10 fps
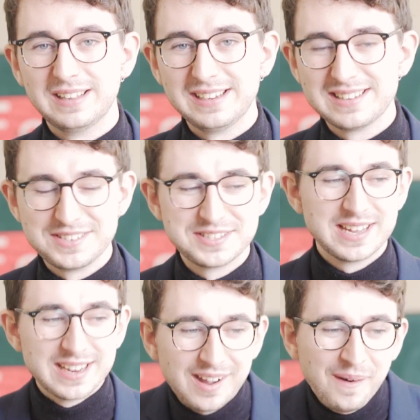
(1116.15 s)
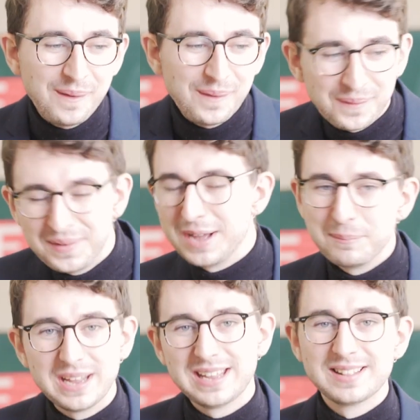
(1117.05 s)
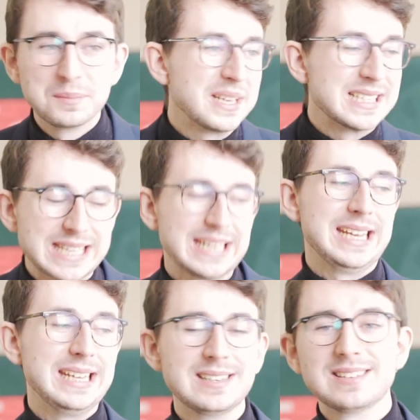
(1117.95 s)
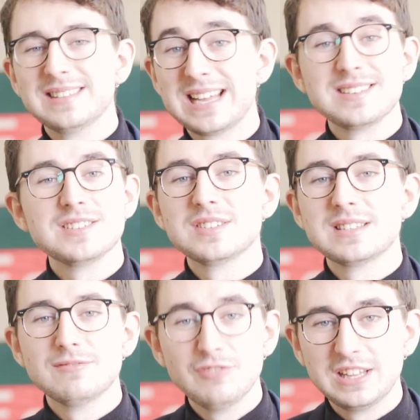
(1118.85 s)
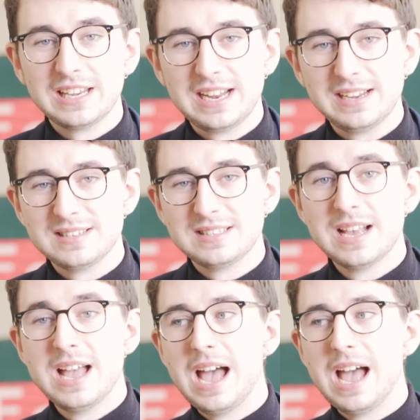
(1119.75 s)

Like, it's just like, oh, I'm making them excited, and that is just really nice.